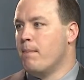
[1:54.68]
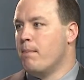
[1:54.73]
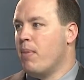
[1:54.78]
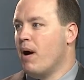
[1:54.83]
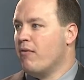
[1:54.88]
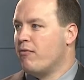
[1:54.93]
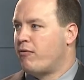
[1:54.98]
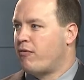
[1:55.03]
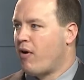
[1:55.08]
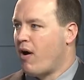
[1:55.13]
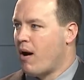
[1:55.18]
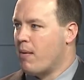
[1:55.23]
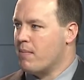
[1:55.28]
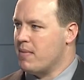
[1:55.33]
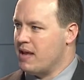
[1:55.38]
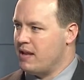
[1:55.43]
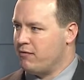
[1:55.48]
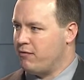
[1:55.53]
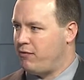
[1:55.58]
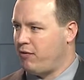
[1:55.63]
But from
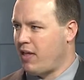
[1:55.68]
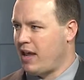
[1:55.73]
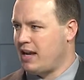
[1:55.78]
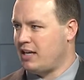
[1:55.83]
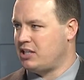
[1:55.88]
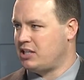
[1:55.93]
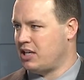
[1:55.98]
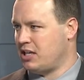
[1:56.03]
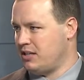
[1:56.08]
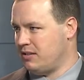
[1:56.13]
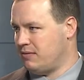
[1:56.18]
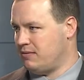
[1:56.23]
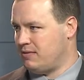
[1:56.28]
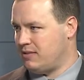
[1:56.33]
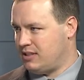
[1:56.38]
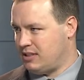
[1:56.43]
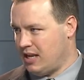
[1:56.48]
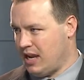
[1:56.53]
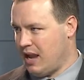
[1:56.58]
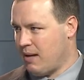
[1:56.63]
inflation
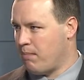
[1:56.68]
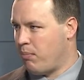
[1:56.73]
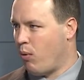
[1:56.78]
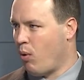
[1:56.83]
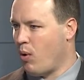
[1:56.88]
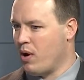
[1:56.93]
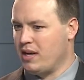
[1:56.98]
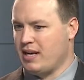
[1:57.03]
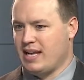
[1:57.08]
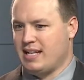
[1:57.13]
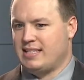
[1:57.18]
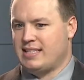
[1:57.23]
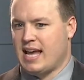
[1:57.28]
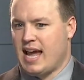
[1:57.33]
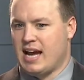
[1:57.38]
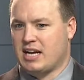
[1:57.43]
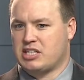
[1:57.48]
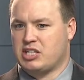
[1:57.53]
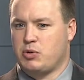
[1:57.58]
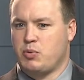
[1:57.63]
standpoint, it's
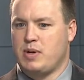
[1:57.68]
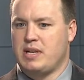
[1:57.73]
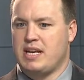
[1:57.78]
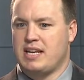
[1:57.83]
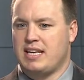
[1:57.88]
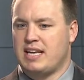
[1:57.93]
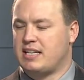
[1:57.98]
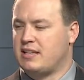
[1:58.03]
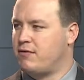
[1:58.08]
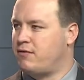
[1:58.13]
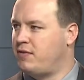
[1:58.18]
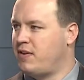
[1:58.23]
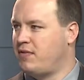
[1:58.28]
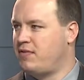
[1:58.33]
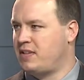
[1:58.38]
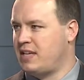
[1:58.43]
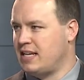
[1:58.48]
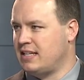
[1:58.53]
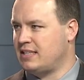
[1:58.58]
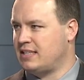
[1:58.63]
actually, we need to get to
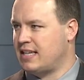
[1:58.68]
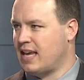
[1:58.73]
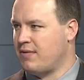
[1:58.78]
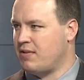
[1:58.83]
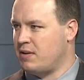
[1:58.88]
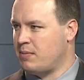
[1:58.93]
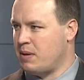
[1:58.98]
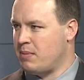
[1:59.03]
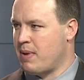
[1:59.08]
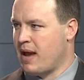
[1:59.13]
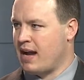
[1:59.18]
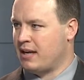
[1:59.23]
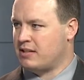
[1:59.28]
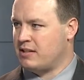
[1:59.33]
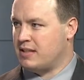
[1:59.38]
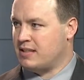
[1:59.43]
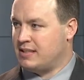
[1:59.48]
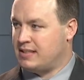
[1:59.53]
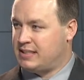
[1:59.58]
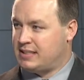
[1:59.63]
15.7 to be back
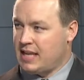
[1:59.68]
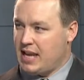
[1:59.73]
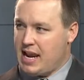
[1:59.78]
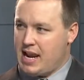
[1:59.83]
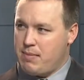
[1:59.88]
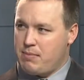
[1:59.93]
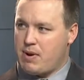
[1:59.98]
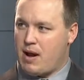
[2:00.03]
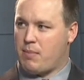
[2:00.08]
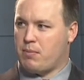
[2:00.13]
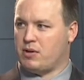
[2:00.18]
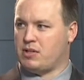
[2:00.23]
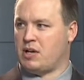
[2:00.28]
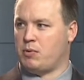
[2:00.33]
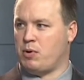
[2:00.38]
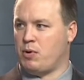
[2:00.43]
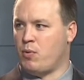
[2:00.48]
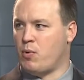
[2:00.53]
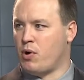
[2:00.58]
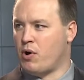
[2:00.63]
to the same numbers
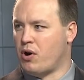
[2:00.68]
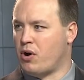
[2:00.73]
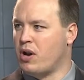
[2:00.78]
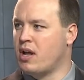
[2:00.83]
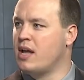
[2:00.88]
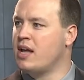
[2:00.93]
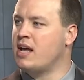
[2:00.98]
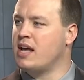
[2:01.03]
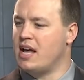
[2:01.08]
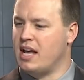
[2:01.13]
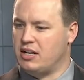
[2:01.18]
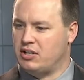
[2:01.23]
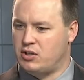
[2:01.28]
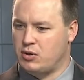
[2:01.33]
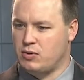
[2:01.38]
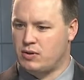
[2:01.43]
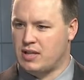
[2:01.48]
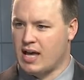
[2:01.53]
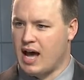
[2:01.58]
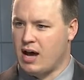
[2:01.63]
that we were in
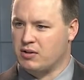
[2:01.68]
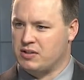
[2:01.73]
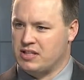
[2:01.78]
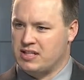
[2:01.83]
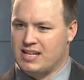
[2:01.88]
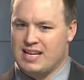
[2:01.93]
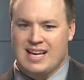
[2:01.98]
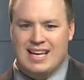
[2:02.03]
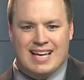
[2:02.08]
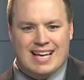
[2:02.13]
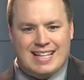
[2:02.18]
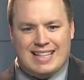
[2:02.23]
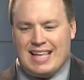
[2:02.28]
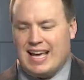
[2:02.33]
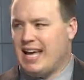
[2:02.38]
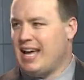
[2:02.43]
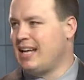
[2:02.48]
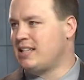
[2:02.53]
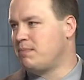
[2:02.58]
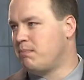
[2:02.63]
2000.
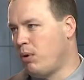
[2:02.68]
That's